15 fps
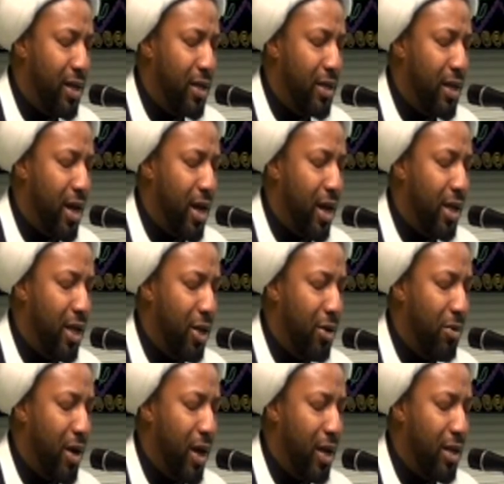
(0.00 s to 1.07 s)

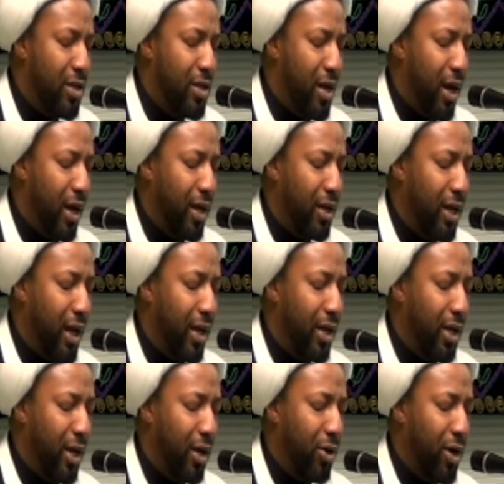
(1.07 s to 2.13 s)
lillahi wa inna
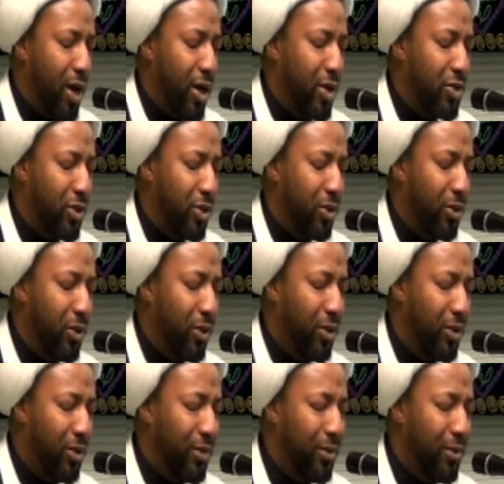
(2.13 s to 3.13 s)
ilayhi